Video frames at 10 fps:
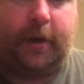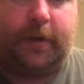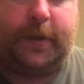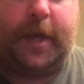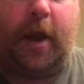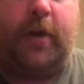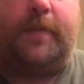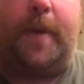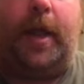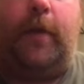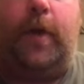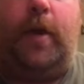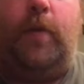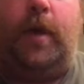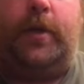scares Mallory,
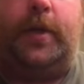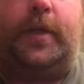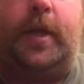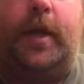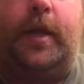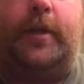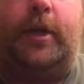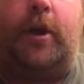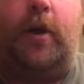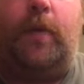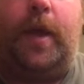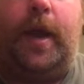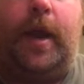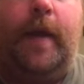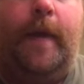while Jessica gets the car
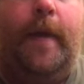ready,